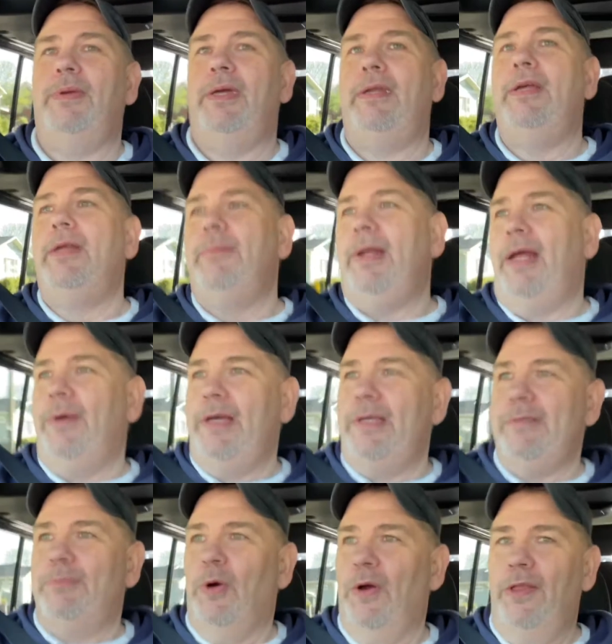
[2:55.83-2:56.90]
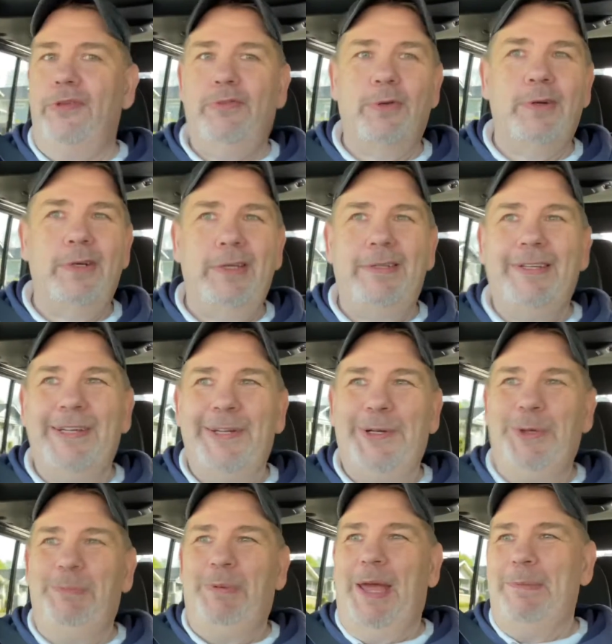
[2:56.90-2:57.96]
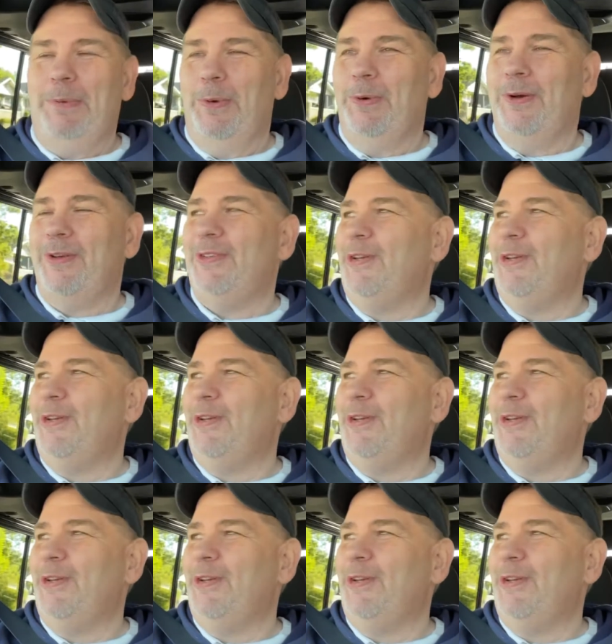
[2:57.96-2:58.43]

But, but anyways, moral of the story, good paperwork.